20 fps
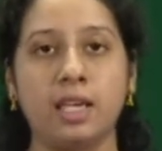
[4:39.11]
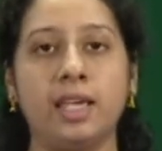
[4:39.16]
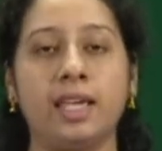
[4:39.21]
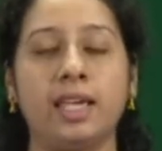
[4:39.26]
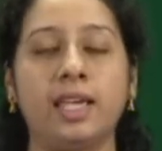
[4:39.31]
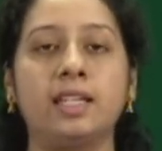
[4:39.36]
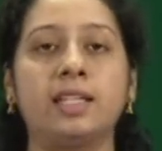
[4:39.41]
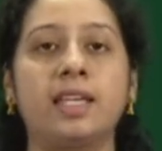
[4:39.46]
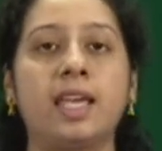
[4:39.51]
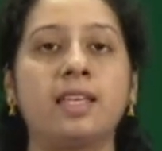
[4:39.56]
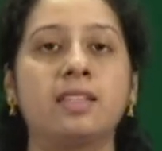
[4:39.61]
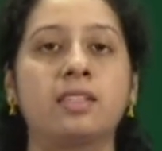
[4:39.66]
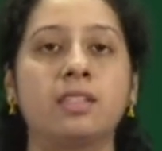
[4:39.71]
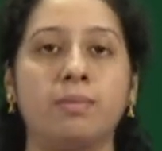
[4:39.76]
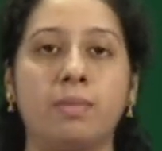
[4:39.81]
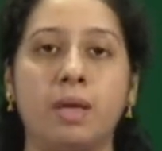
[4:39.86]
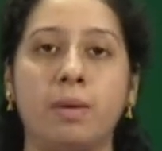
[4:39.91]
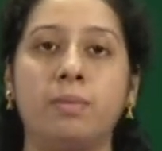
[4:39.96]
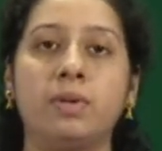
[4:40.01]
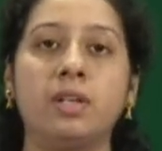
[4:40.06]
in case the
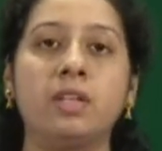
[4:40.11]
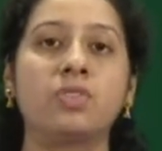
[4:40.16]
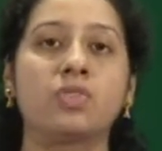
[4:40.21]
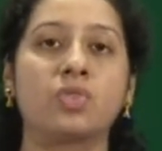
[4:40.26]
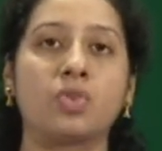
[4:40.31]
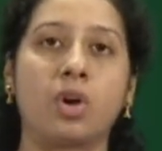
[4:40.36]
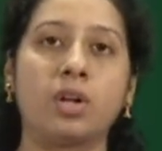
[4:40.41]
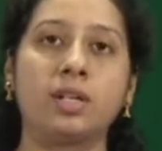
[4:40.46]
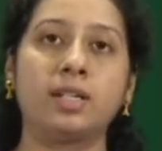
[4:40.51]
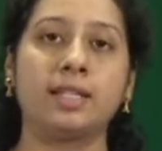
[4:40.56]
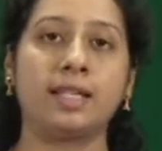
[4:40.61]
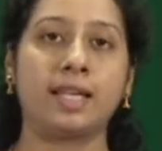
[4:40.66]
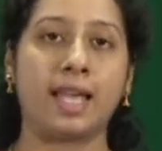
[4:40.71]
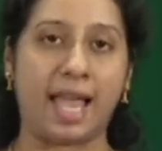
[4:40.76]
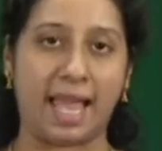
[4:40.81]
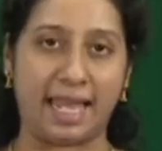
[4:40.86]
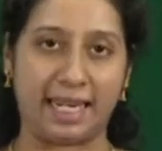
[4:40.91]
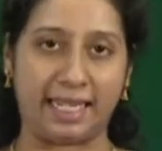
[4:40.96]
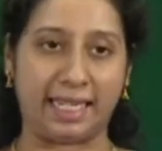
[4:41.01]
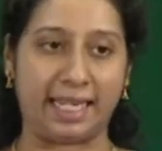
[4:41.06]
memory is not
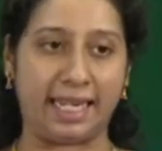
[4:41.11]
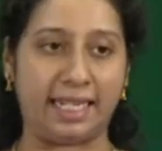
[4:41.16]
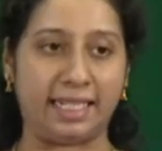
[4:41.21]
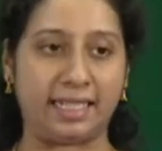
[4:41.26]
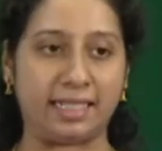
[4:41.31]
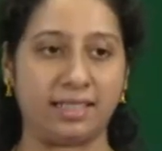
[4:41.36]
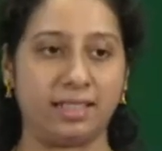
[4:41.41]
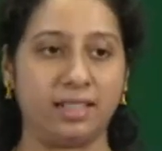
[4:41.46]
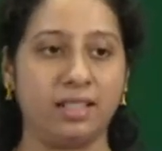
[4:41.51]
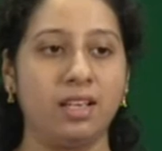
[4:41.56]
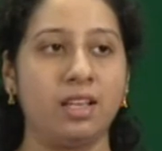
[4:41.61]
allocated.